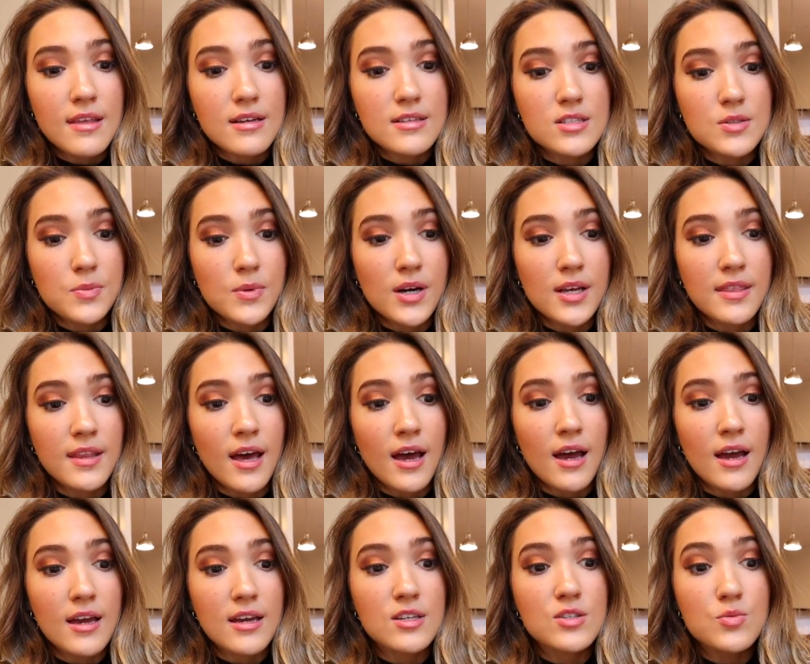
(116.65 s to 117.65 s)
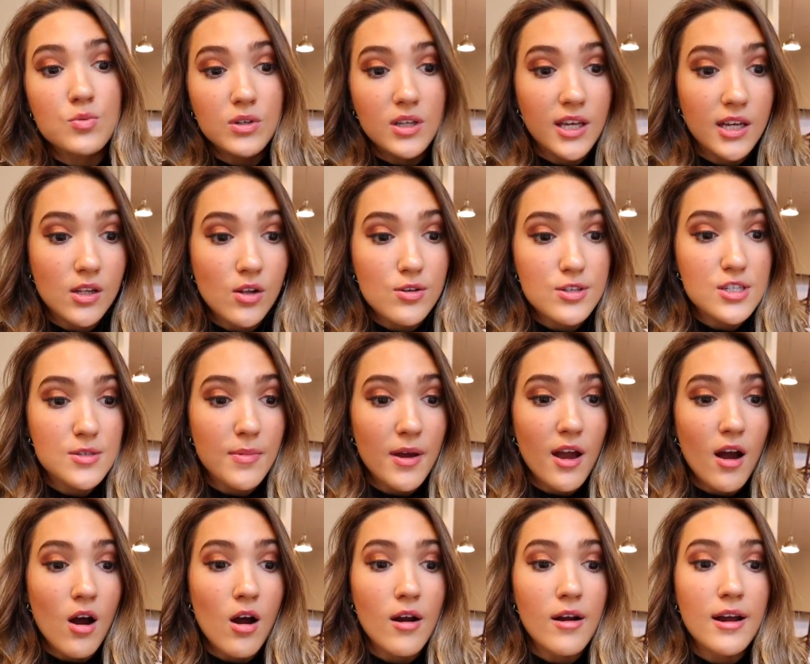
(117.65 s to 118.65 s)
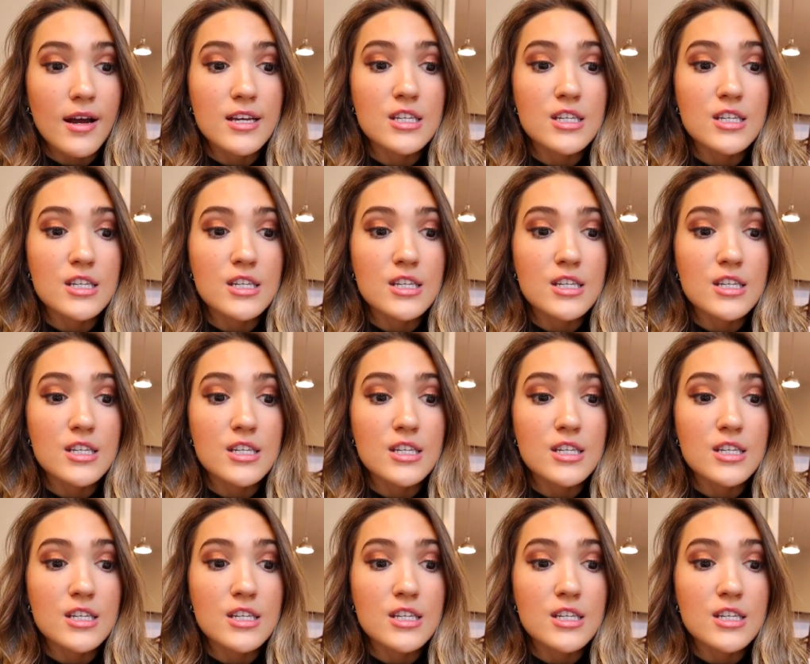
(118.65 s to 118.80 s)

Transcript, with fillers: That's one that is really close to my heart.